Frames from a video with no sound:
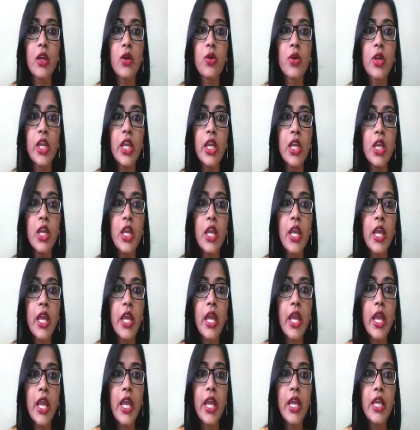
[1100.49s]
Okay,
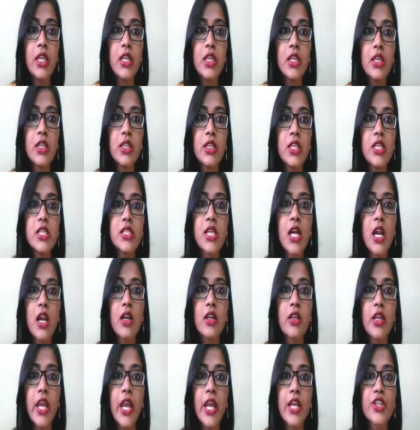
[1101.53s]
and these are
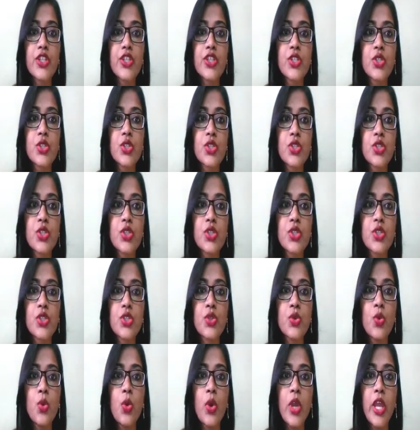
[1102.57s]

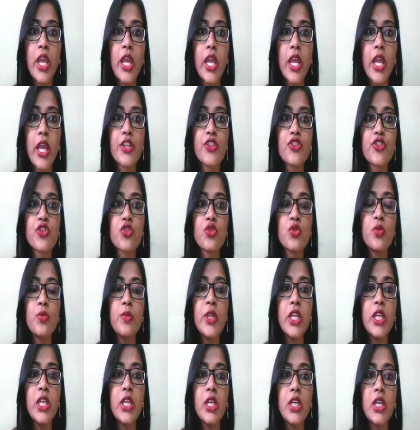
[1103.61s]
H2A,
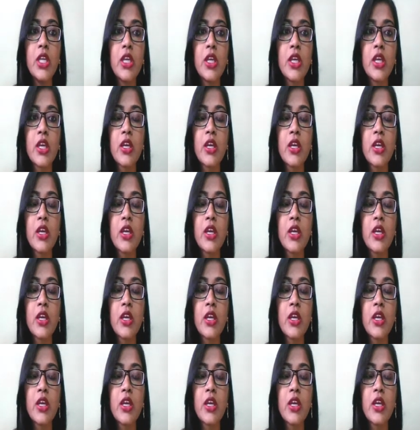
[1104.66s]
H2B,